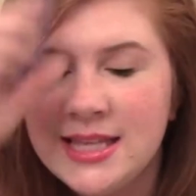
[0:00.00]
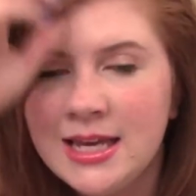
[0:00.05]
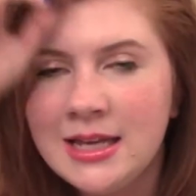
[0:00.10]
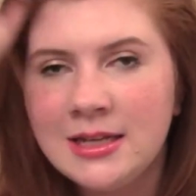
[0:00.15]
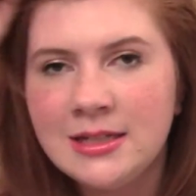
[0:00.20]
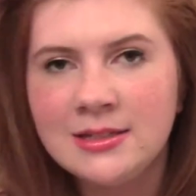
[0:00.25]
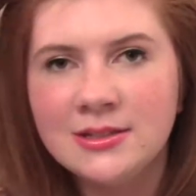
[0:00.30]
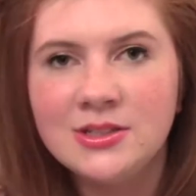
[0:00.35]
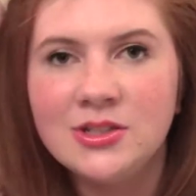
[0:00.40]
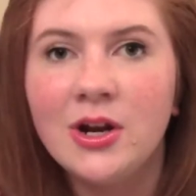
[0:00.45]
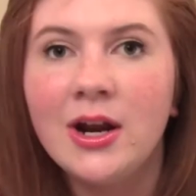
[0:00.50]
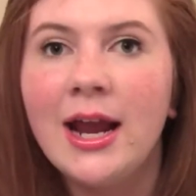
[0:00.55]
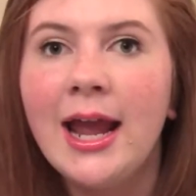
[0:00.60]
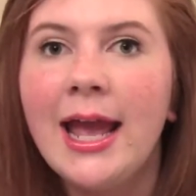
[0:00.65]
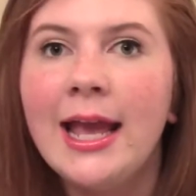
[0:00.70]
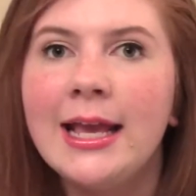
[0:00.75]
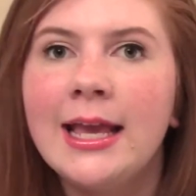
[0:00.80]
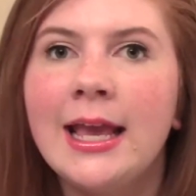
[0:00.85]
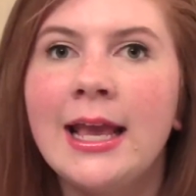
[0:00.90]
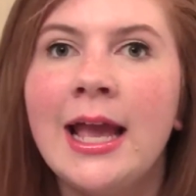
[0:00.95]
They start
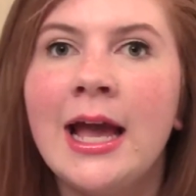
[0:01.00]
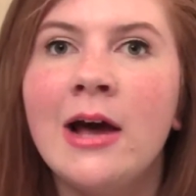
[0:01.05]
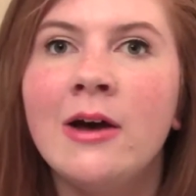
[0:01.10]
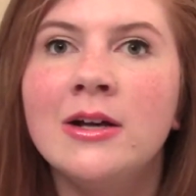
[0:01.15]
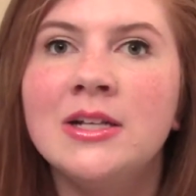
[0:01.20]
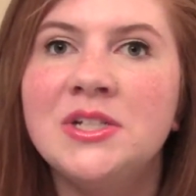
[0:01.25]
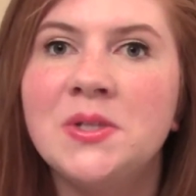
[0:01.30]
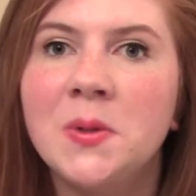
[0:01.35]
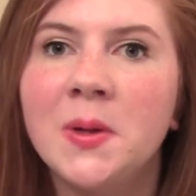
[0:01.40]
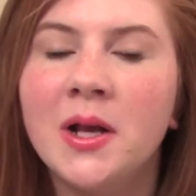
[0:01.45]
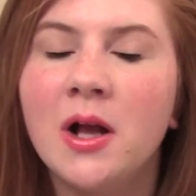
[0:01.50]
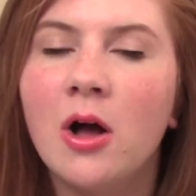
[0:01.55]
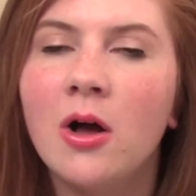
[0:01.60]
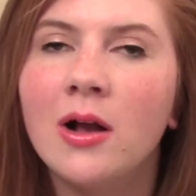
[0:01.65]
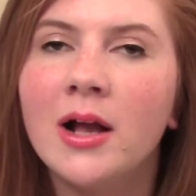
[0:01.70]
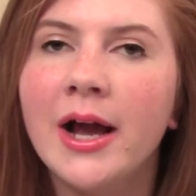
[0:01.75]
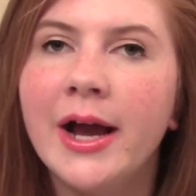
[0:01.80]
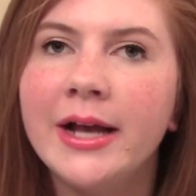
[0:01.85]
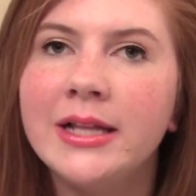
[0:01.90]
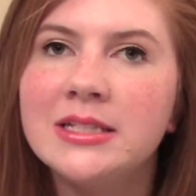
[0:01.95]
hanging out and doing
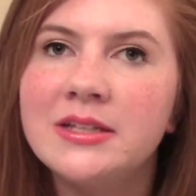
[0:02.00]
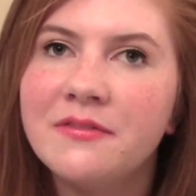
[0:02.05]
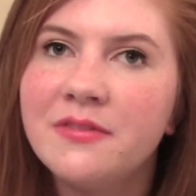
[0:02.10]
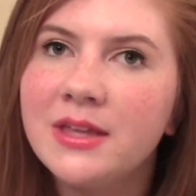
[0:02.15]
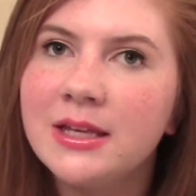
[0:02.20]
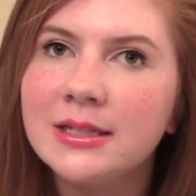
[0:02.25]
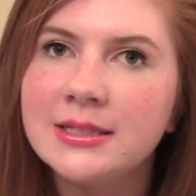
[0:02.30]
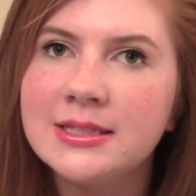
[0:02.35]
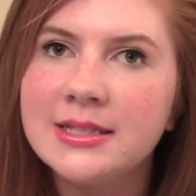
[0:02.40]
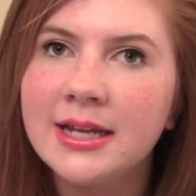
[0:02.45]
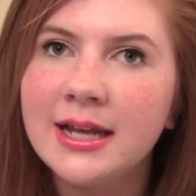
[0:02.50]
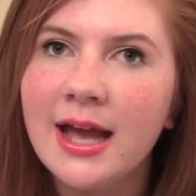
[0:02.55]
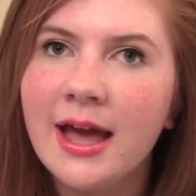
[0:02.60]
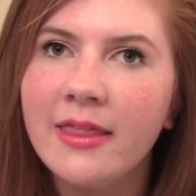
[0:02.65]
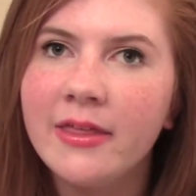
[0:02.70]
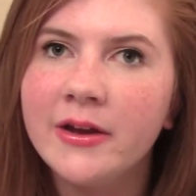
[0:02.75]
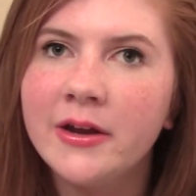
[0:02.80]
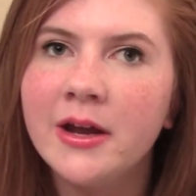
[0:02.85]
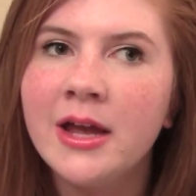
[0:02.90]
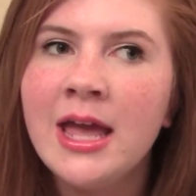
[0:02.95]
all kinds of things
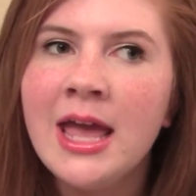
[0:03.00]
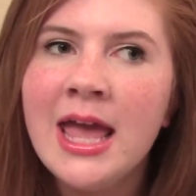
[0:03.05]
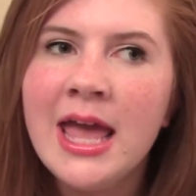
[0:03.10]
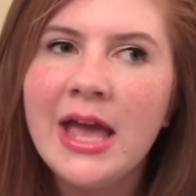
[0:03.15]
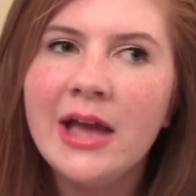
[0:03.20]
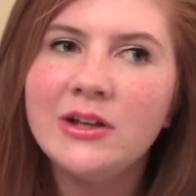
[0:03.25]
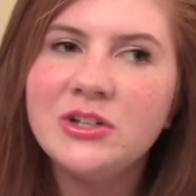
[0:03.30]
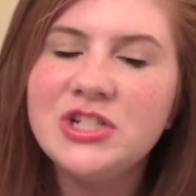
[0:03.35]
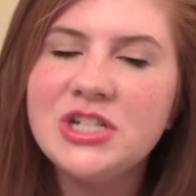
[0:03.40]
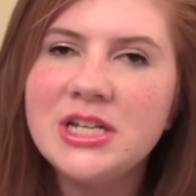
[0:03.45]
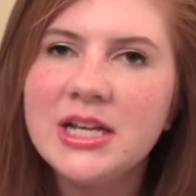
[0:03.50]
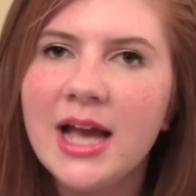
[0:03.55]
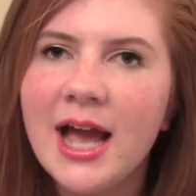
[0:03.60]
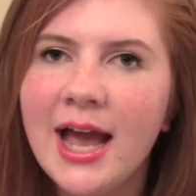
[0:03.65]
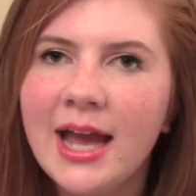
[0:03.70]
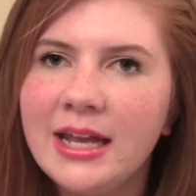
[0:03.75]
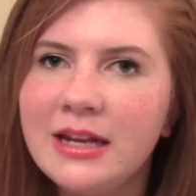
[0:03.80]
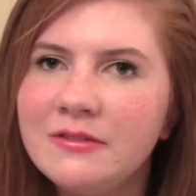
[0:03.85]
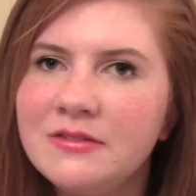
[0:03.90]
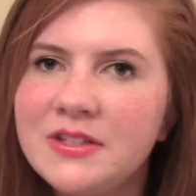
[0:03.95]
together, and she
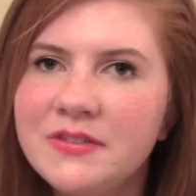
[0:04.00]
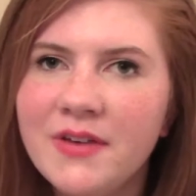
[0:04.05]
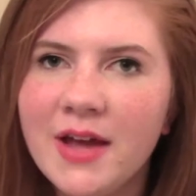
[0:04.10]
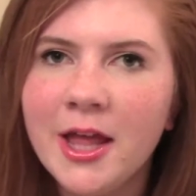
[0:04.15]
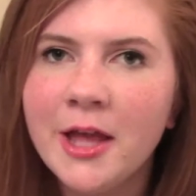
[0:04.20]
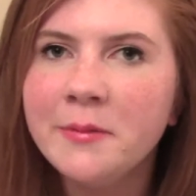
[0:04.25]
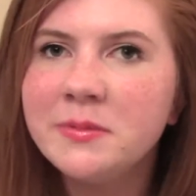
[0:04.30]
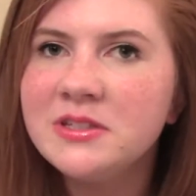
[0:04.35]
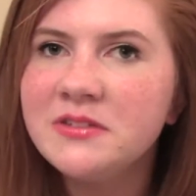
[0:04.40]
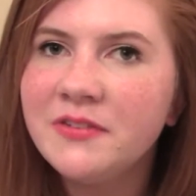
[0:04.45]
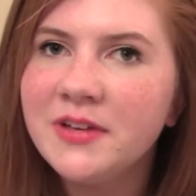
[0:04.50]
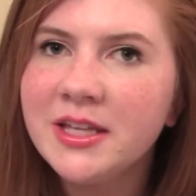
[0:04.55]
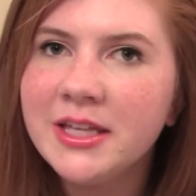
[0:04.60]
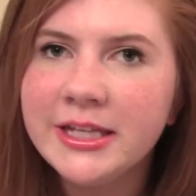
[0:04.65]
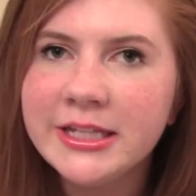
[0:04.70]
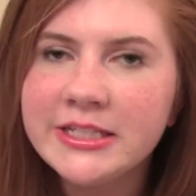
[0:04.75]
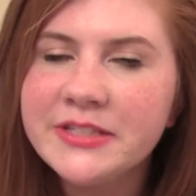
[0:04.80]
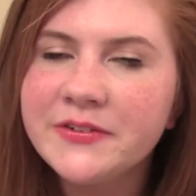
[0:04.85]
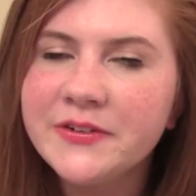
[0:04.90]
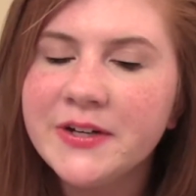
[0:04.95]
kind of develops
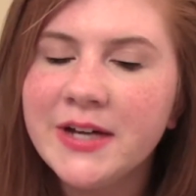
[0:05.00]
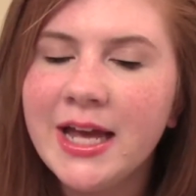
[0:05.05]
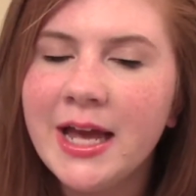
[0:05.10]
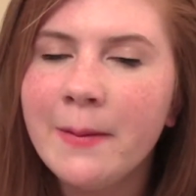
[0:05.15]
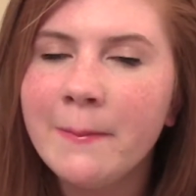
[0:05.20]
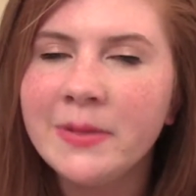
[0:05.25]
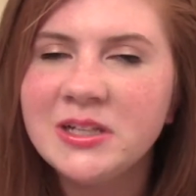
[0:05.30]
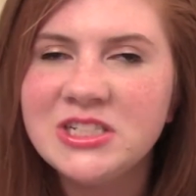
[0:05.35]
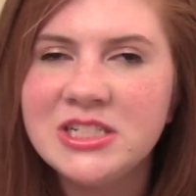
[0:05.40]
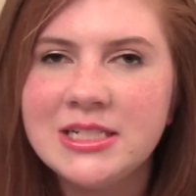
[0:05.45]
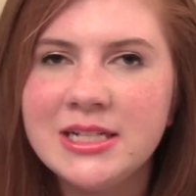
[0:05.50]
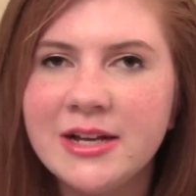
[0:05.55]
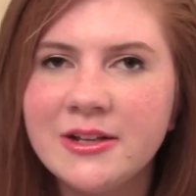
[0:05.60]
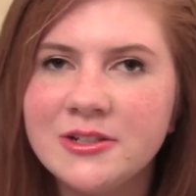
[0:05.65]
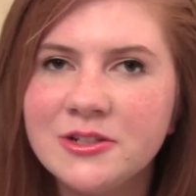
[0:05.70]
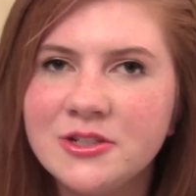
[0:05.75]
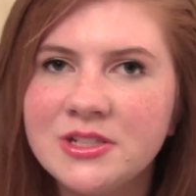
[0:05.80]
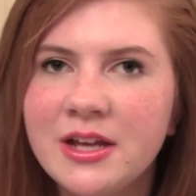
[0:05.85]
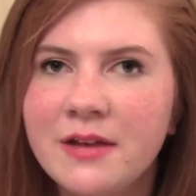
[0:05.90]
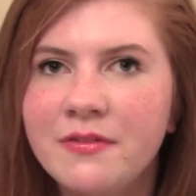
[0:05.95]
feelings for him, but she
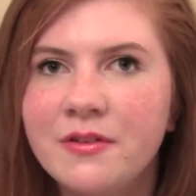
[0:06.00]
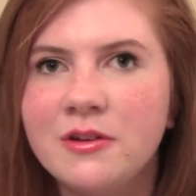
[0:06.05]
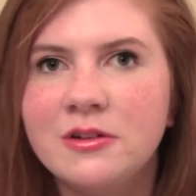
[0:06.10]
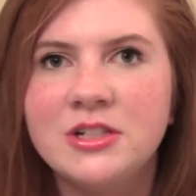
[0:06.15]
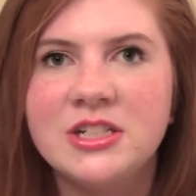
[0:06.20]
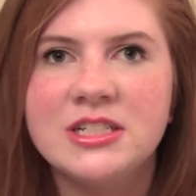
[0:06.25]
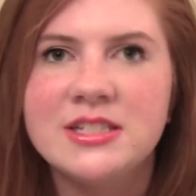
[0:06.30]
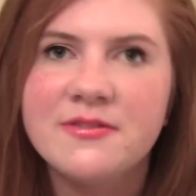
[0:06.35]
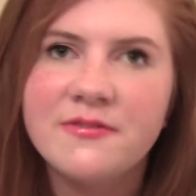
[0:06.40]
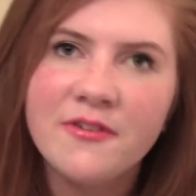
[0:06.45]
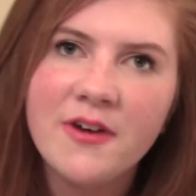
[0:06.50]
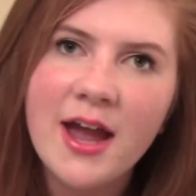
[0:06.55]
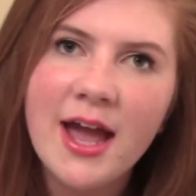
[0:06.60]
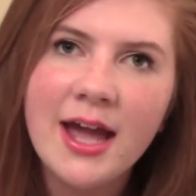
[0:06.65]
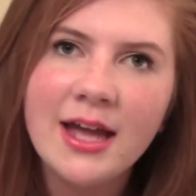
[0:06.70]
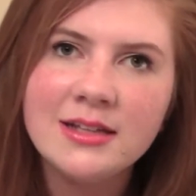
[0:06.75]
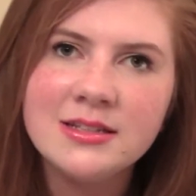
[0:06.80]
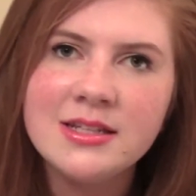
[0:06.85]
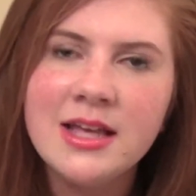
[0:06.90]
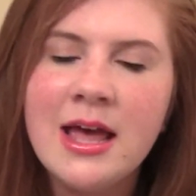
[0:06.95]
tells herself they're just
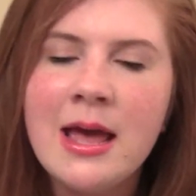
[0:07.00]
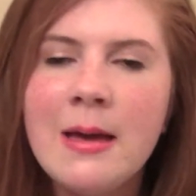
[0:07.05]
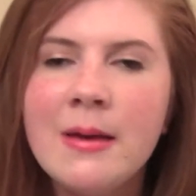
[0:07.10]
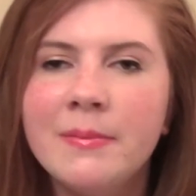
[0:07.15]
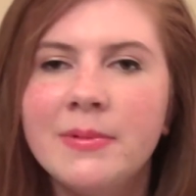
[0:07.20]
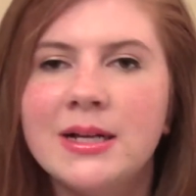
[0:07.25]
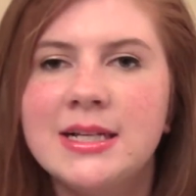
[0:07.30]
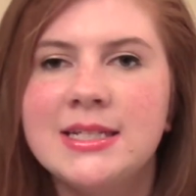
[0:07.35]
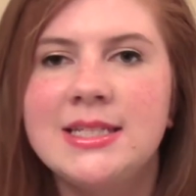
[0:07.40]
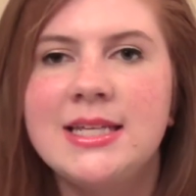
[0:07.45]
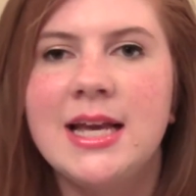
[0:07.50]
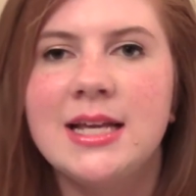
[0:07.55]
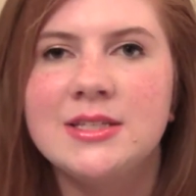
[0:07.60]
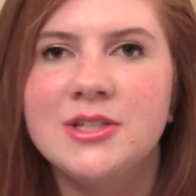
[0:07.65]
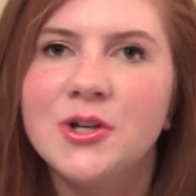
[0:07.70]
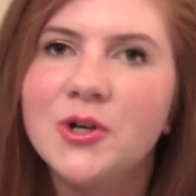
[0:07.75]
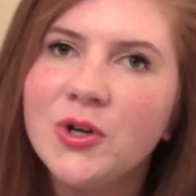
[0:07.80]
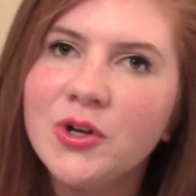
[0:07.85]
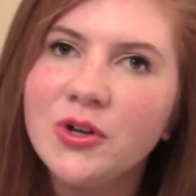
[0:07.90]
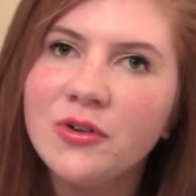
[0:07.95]
friends because he has
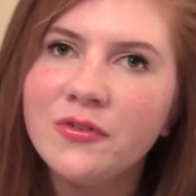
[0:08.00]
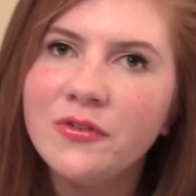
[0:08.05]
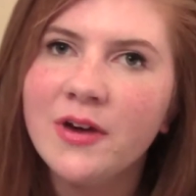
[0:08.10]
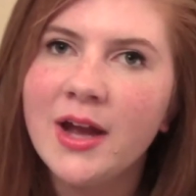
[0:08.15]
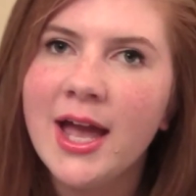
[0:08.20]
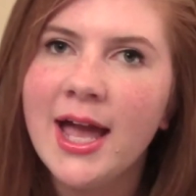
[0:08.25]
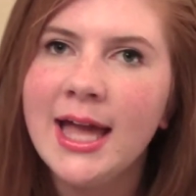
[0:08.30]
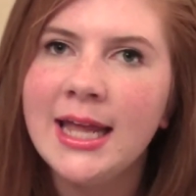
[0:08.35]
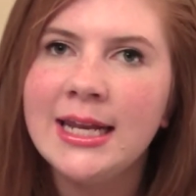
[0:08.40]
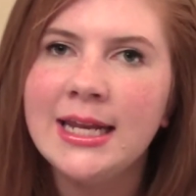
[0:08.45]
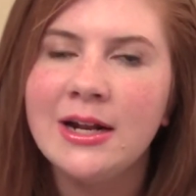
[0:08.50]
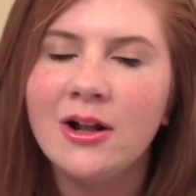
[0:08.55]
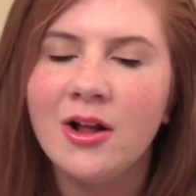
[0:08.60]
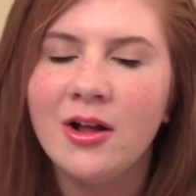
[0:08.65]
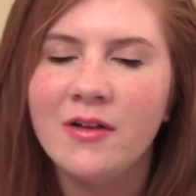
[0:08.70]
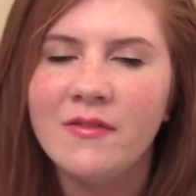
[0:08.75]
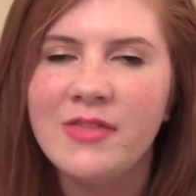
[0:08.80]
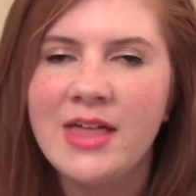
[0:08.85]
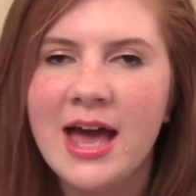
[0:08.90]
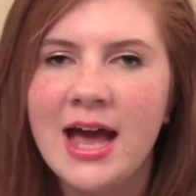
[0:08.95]
a girlfriend and
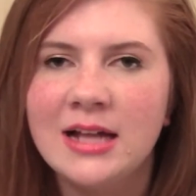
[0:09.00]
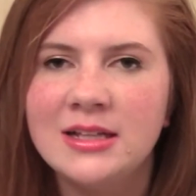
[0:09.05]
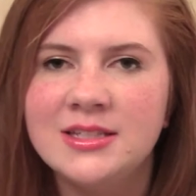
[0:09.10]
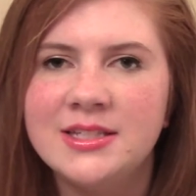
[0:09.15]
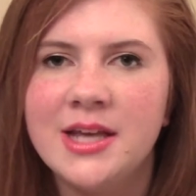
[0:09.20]
all of that.